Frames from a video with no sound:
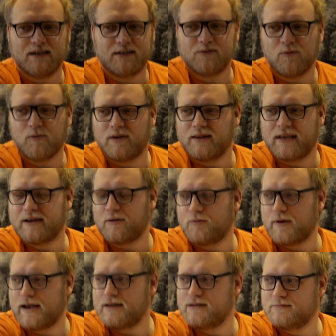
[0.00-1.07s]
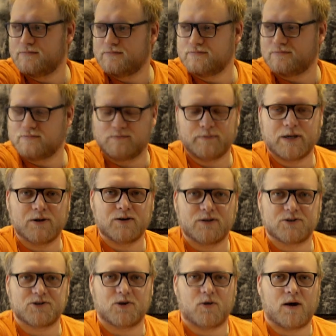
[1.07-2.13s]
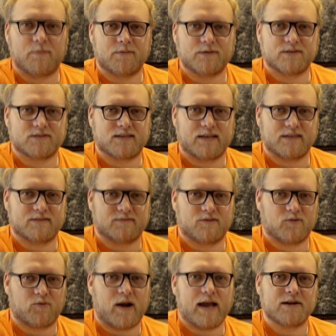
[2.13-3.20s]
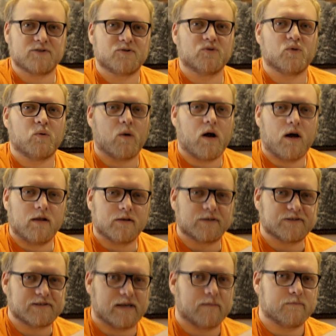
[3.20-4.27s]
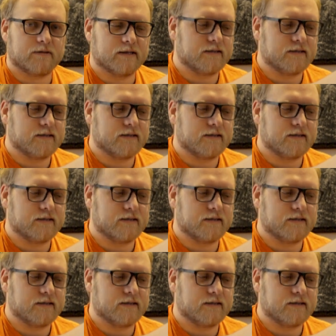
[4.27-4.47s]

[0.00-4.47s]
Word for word: I don't want like a random mirror to show up and just like crash through the wall or something.